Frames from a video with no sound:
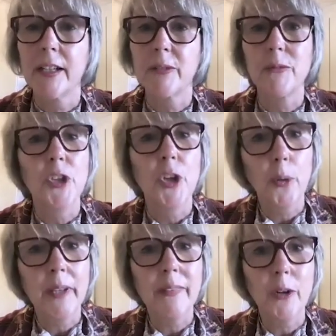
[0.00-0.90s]

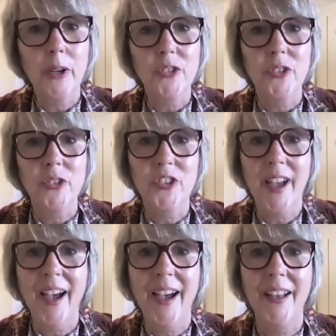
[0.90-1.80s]
Knowing the questions to
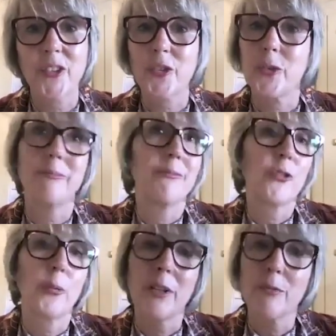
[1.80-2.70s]
ask
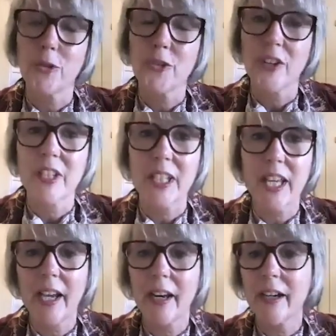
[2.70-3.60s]
24/7
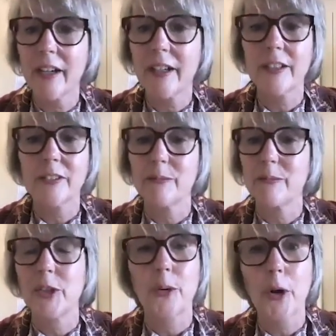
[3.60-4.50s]
care,
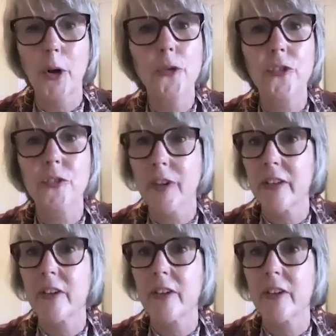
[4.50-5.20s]
a host of other